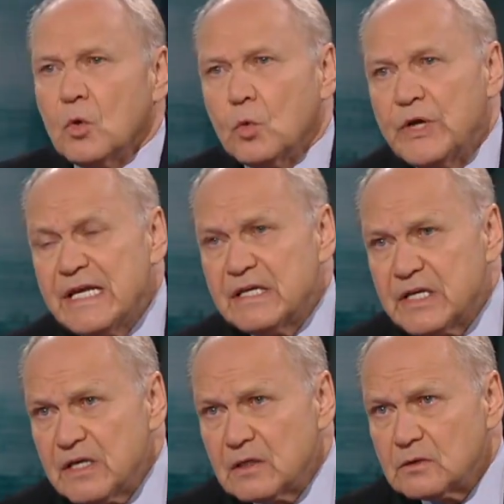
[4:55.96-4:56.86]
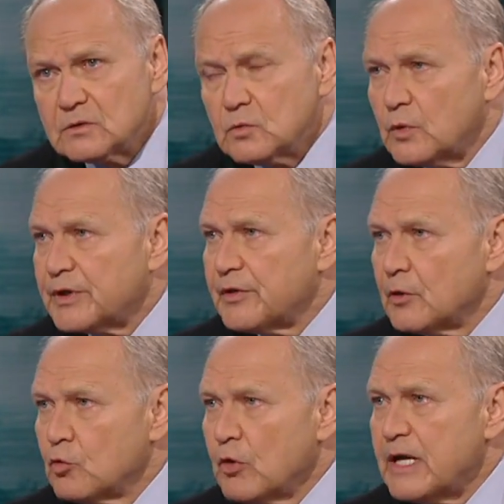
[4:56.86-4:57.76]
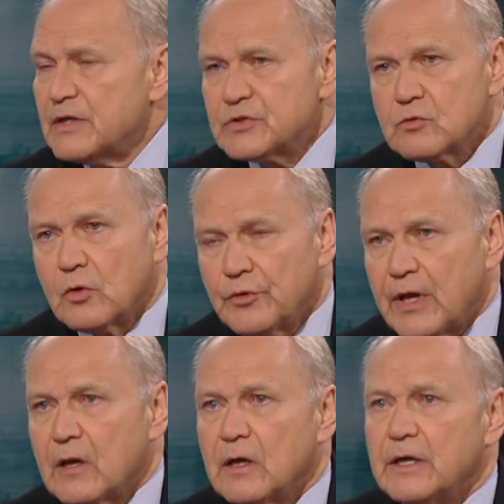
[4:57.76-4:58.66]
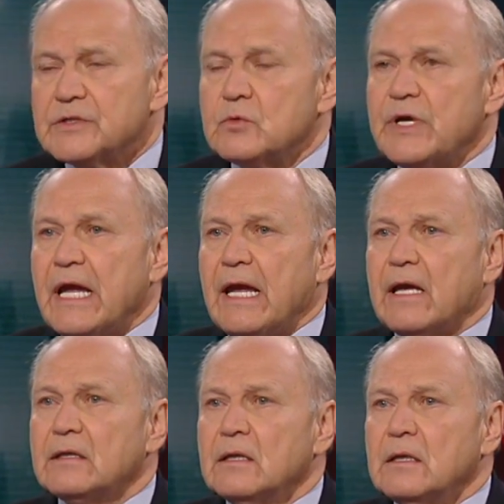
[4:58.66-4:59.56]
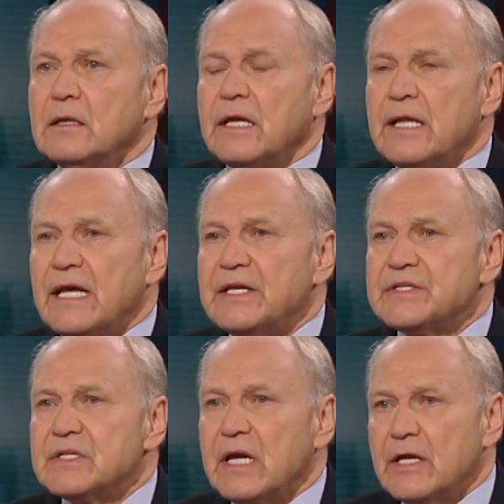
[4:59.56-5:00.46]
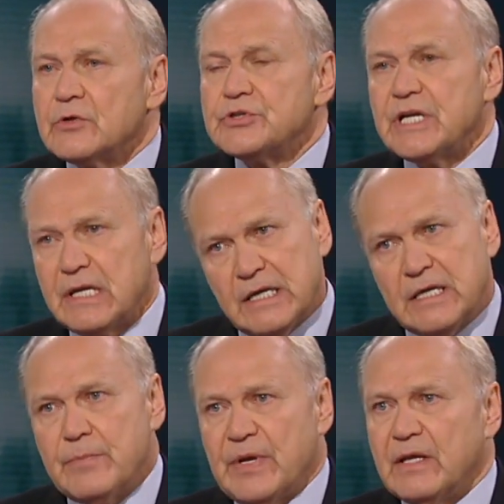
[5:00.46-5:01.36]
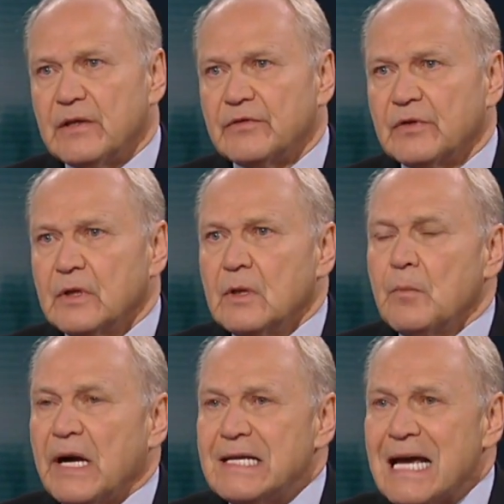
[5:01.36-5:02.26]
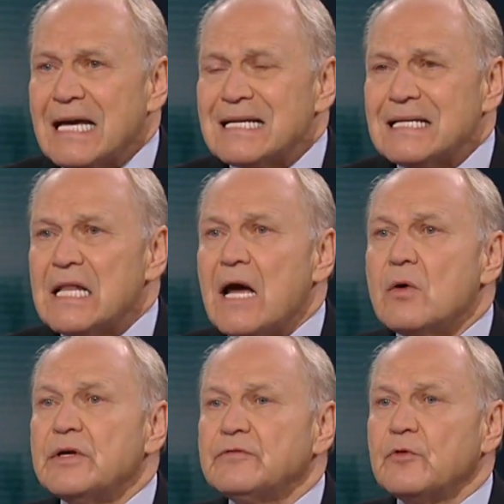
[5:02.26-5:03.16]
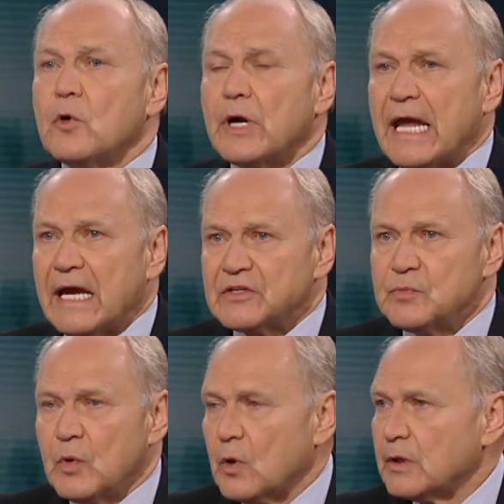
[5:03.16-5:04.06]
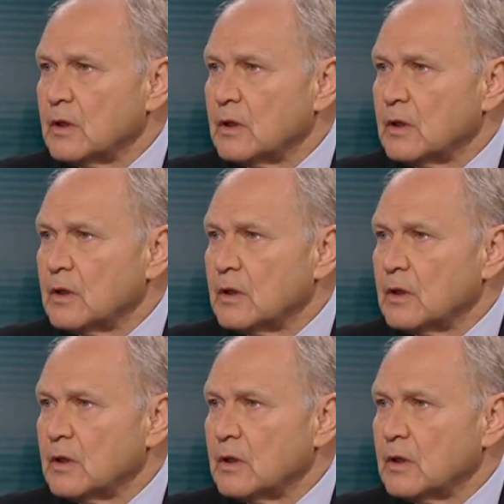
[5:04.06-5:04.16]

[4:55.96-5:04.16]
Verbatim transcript: We killed one of the greatest growth areas we had, and that is energy independence by not allowing for export